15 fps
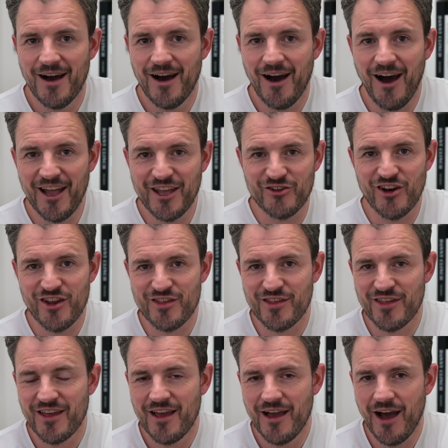Hi
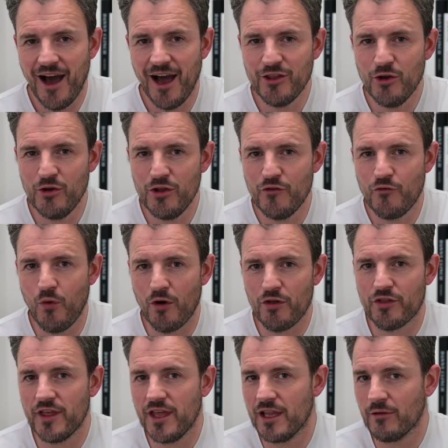Chris, I know you've
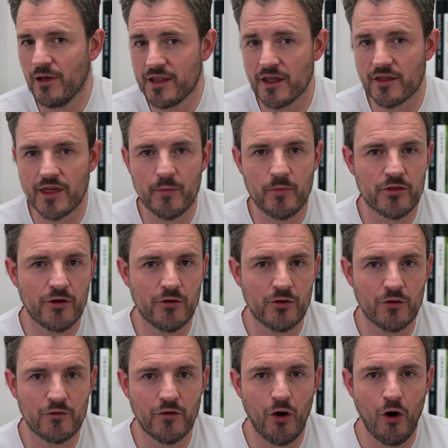watched the latest episode
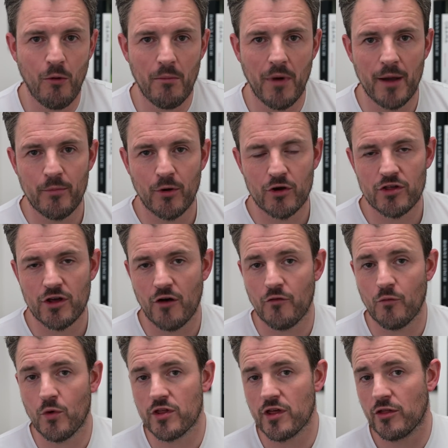of On My Bookshelf
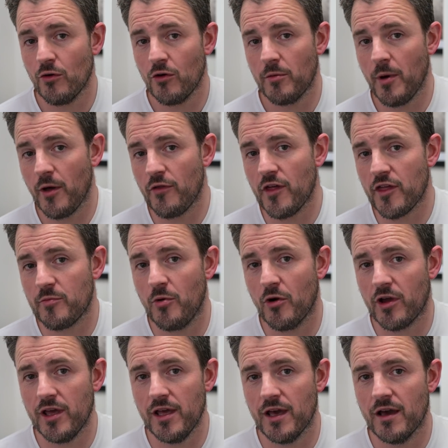in which I talk about this
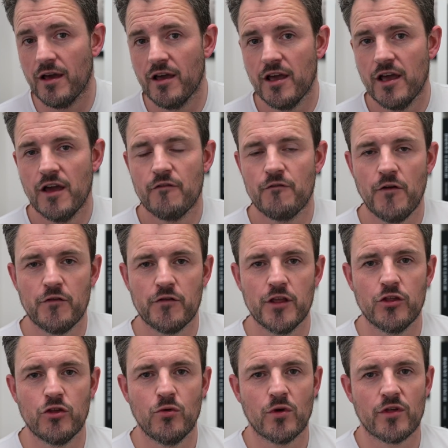book here,
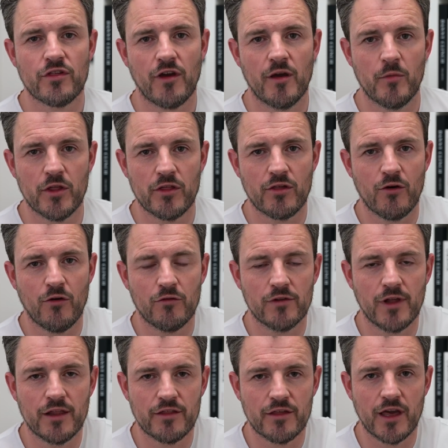fifty-two Assignments of
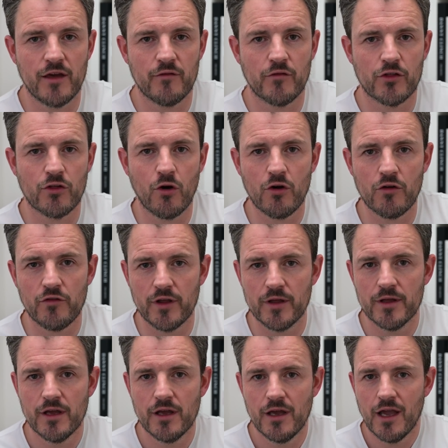Landscape Photography.
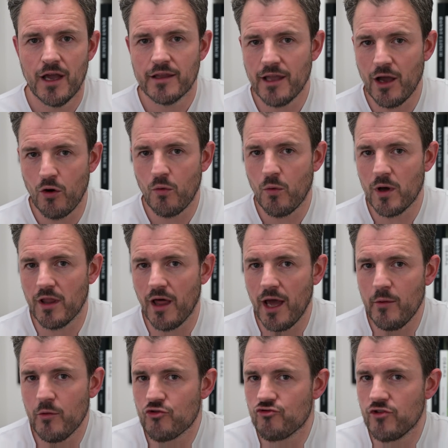Now, while I
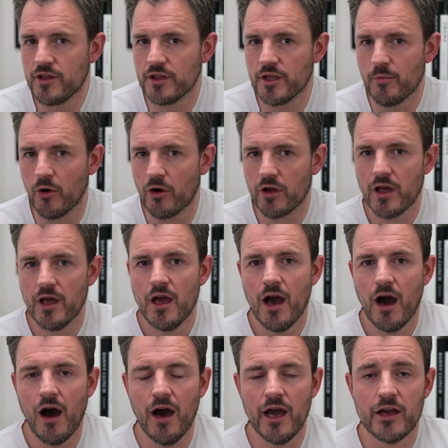was reading the book,
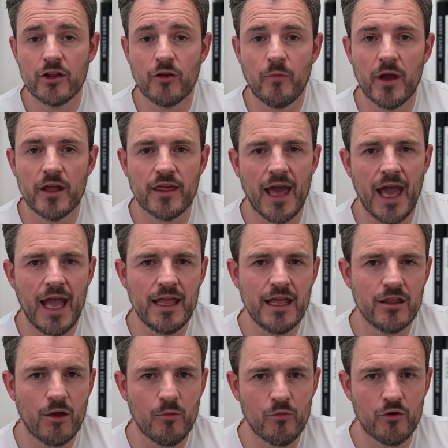I could have picked any
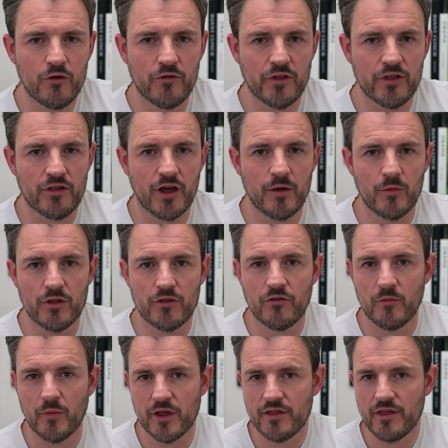number of assignments
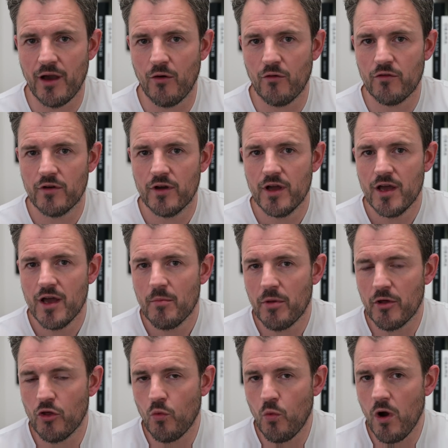for myself,
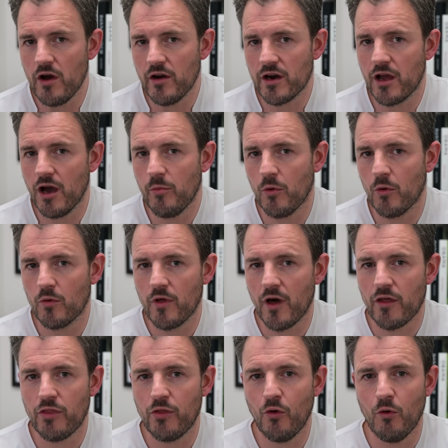but there were a couple that
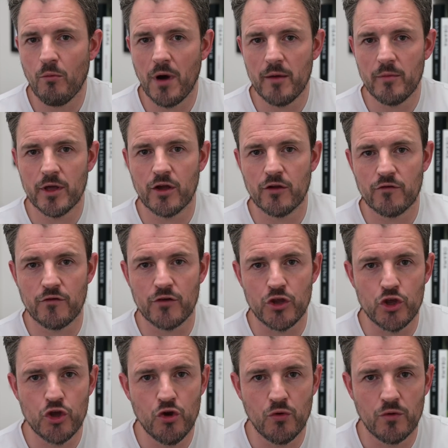I thought might be good for
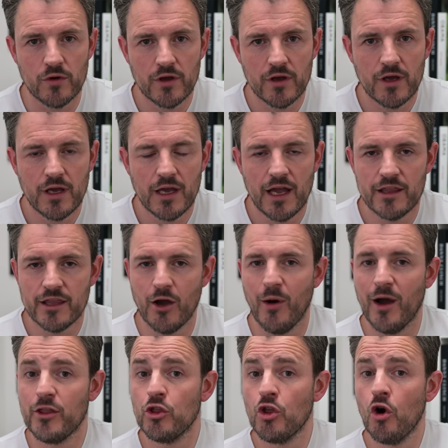you. Now,
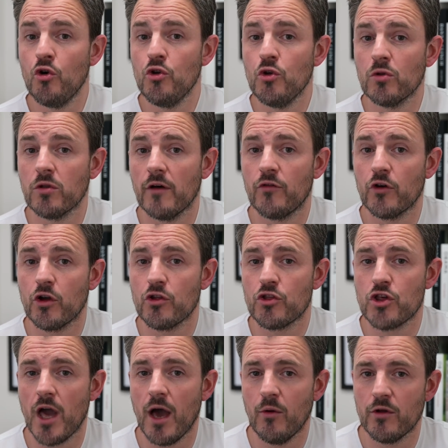I know you love a good
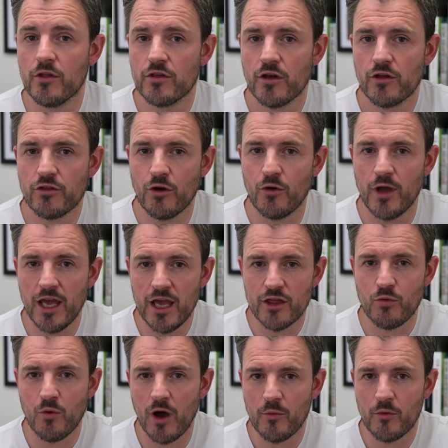challenge, so
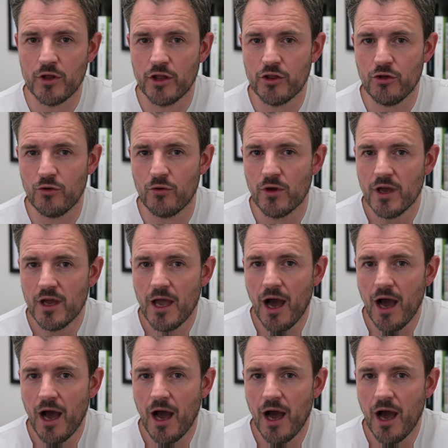here's what I'm going to do.